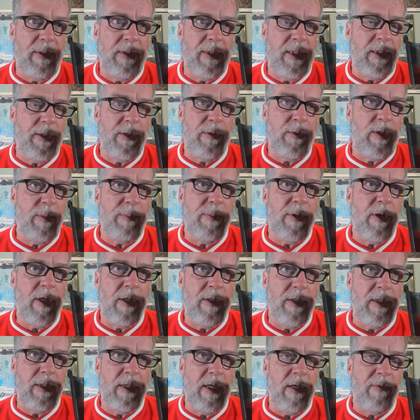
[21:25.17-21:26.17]
since the early part
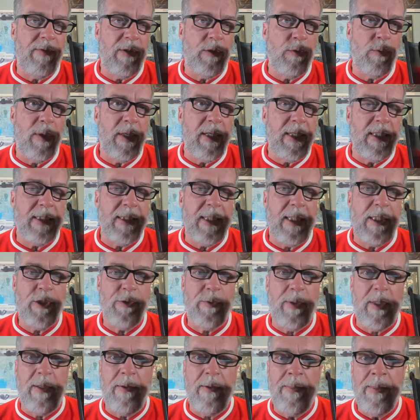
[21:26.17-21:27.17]
of the 20th
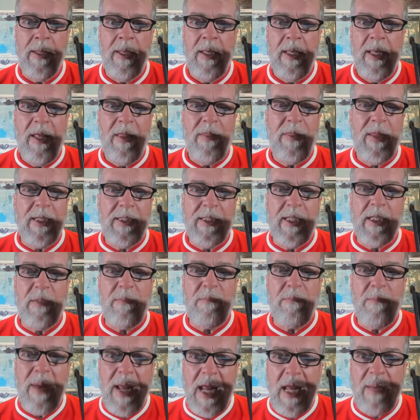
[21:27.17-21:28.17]
century. This is
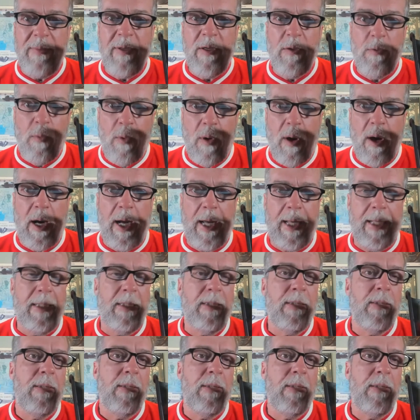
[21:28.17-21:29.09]
maybe why